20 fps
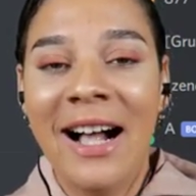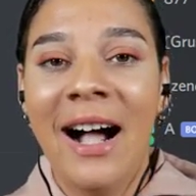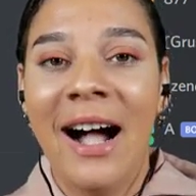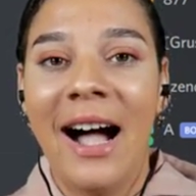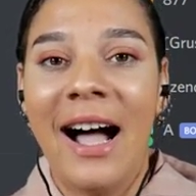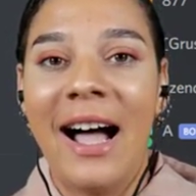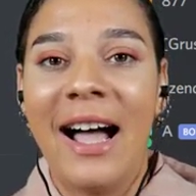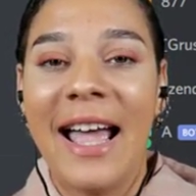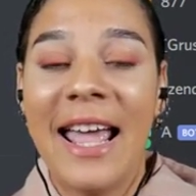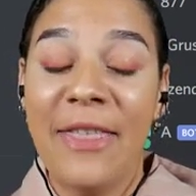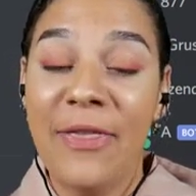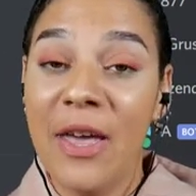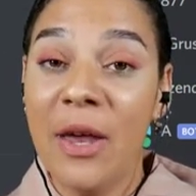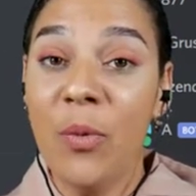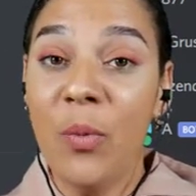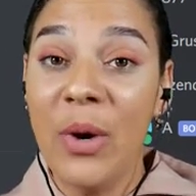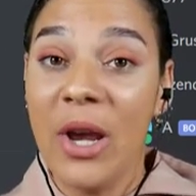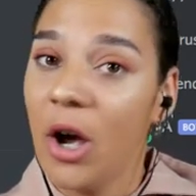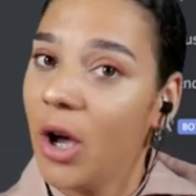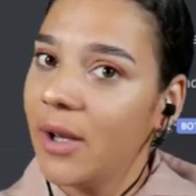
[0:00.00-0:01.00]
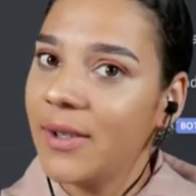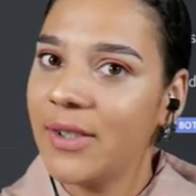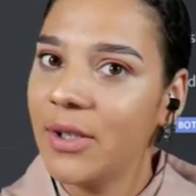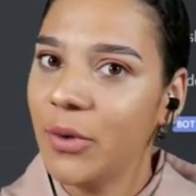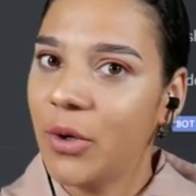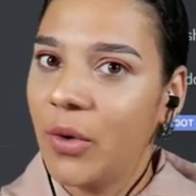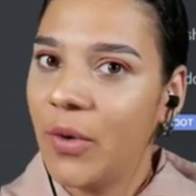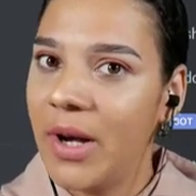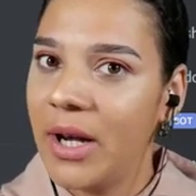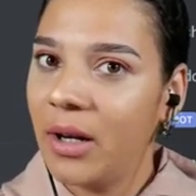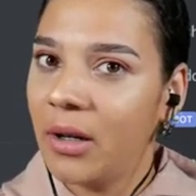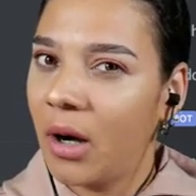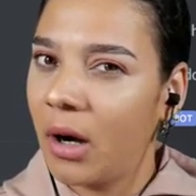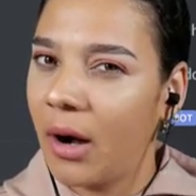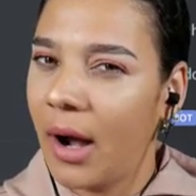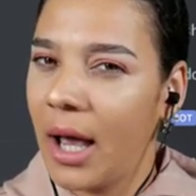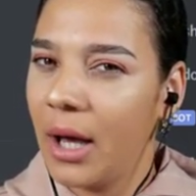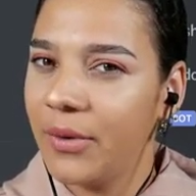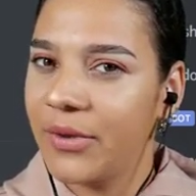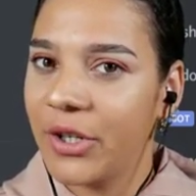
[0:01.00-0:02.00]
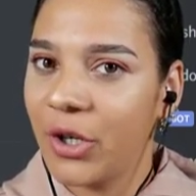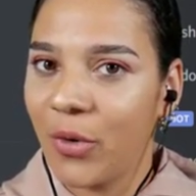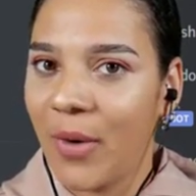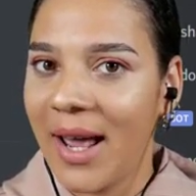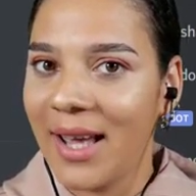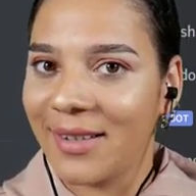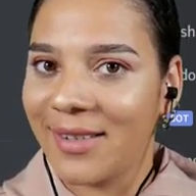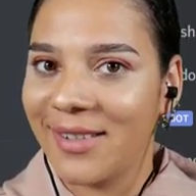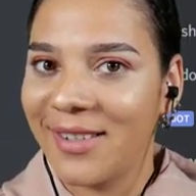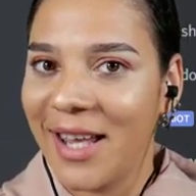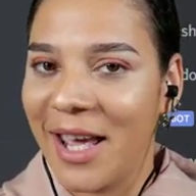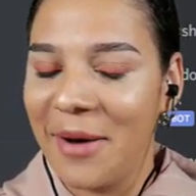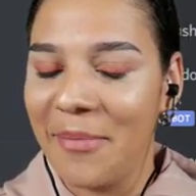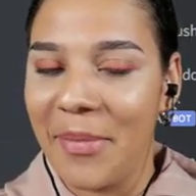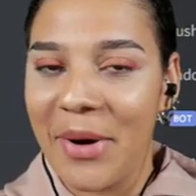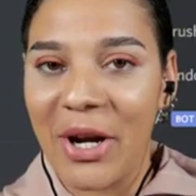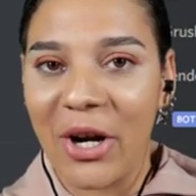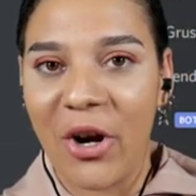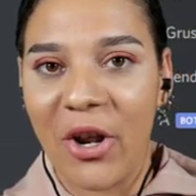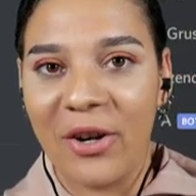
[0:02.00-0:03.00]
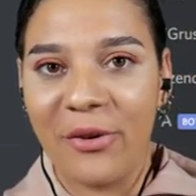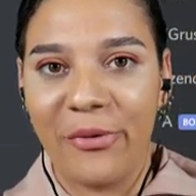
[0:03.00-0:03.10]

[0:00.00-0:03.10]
Uh, and then we also created our house crest and put it on a